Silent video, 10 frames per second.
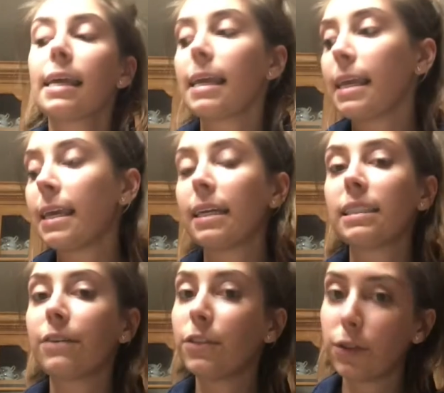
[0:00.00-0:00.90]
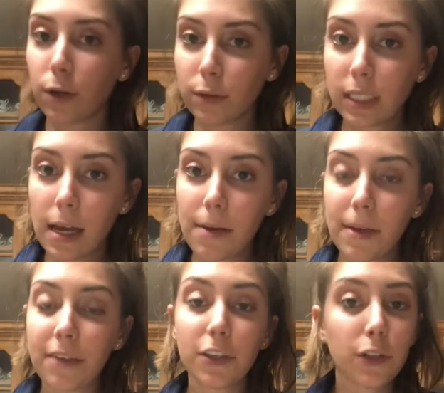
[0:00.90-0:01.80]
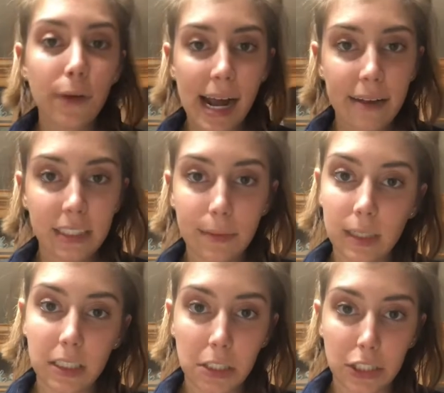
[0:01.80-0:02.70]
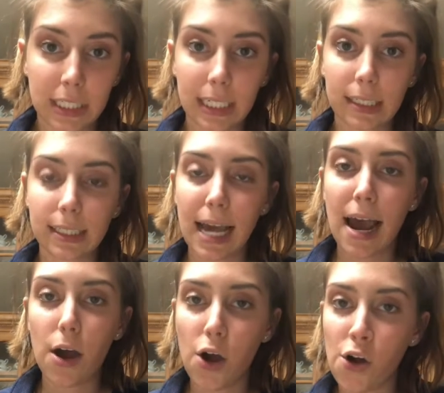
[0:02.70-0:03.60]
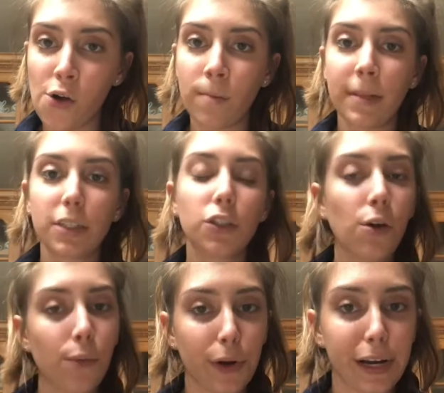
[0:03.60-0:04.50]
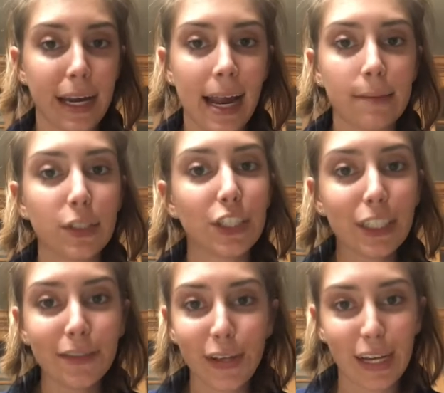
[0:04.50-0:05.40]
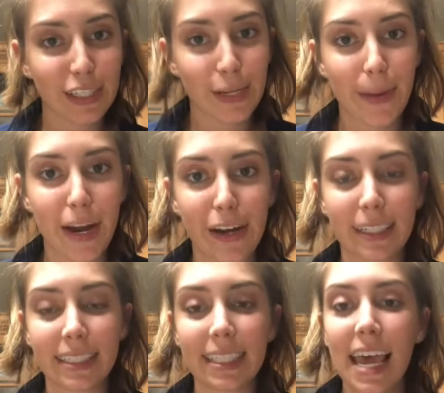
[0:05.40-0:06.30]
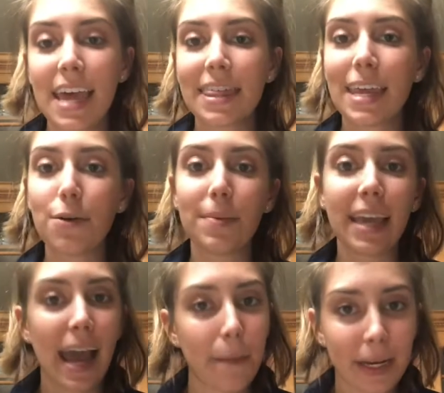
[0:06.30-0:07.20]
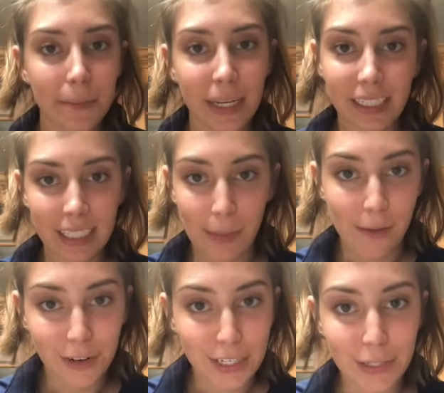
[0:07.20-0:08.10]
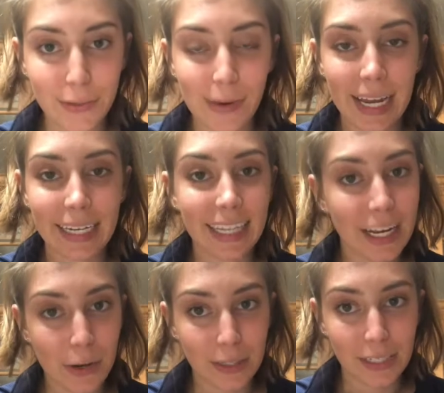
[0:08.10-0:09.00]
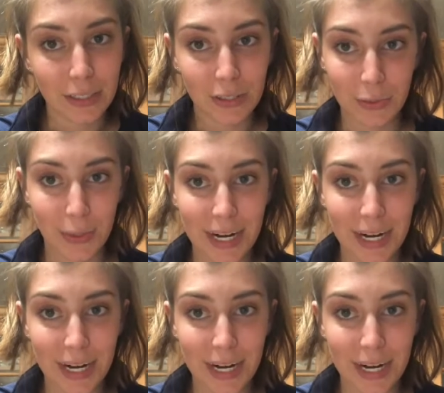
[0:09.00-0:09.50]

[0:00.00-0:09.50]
And if you don't have some of these ingredients at home, don't worry. I'm sure if you ask your parents, they will be happy to pick some up for you when they go to the store